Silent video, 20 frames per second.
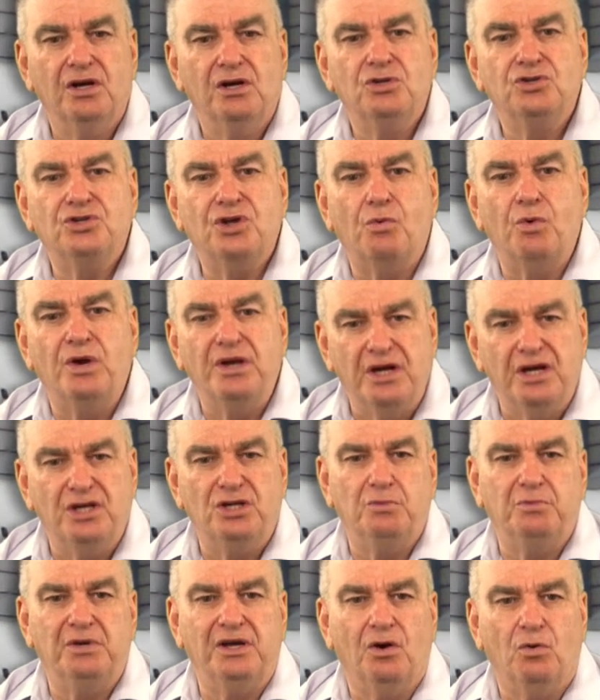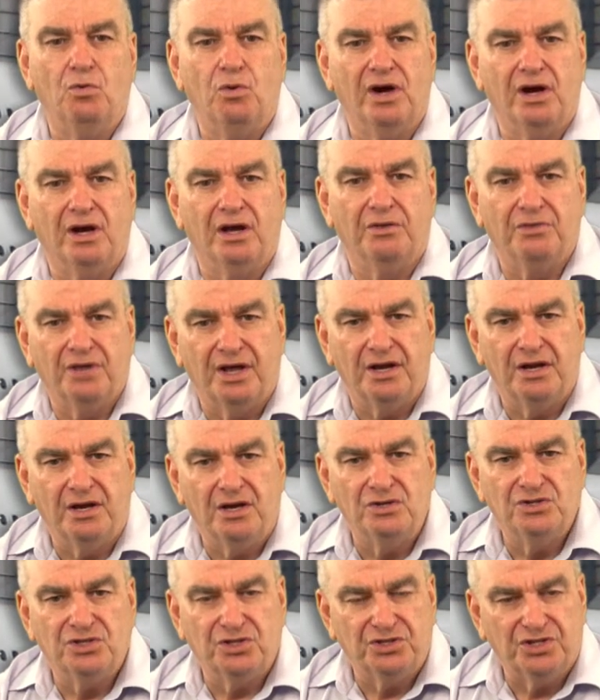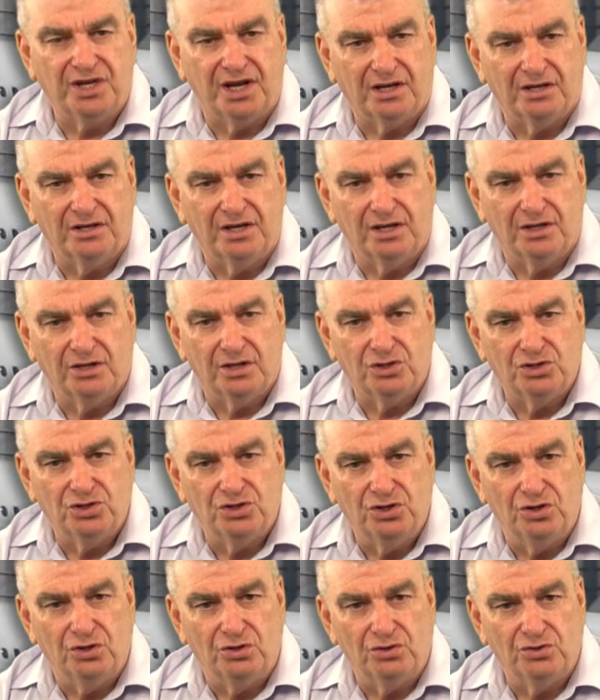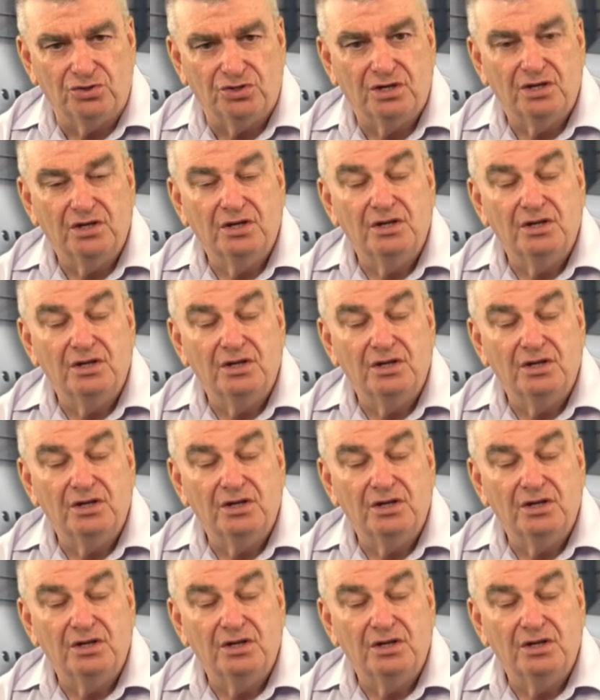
So we need to be aware that it is a technique that's used.